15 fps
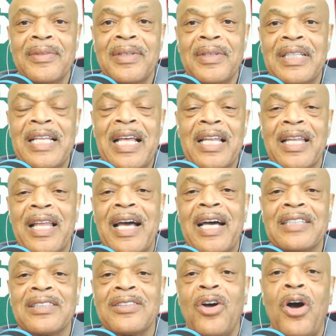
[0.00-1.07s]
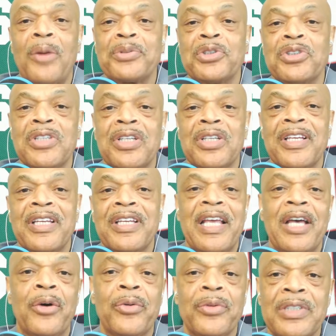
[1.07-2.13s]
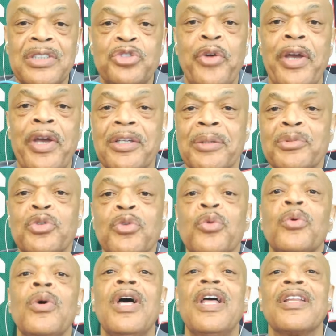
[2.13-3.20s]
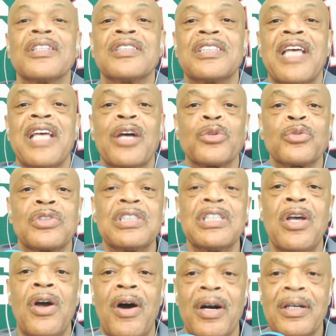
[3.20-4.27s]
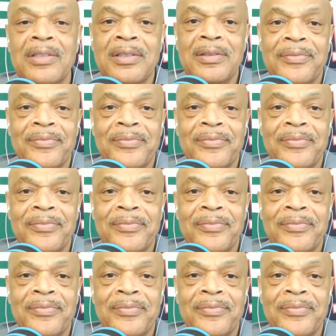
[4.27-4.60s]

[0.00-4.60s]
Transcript: in that last option year that he held. He traded him to the Seattle Seahawks.